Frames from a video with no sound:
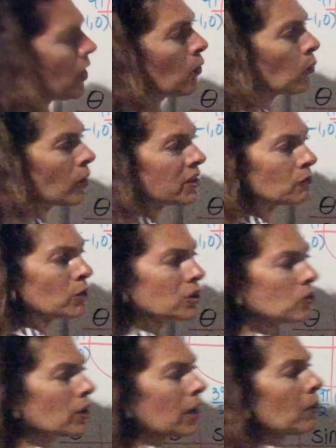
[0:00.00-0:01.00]
When we
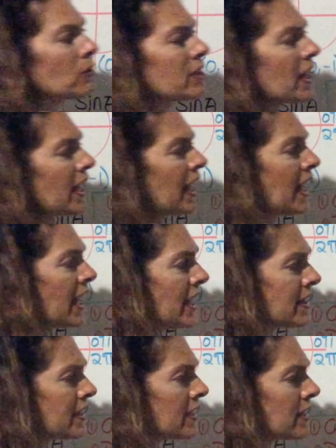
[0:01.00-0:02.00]
talk about the
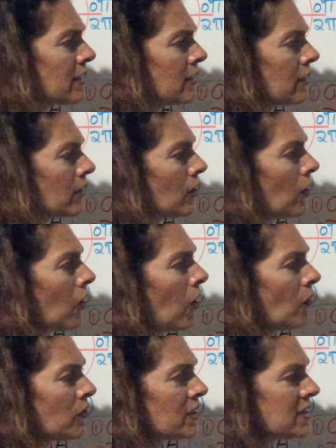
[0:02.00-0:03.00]
ending
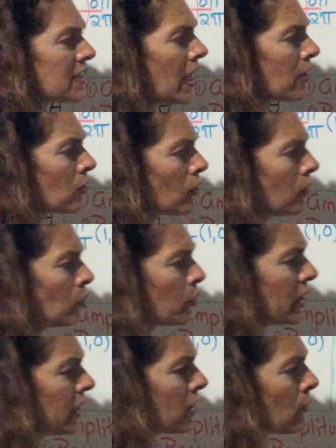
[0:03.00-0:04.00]
of the cycle, we
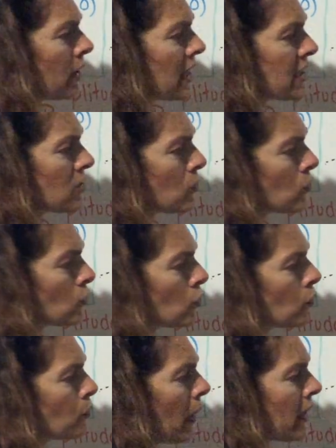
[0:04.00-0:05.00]
equalize to
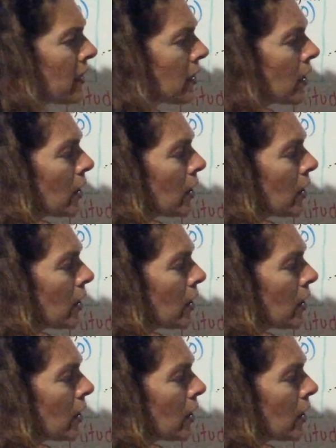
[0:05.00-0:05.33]
2 pi.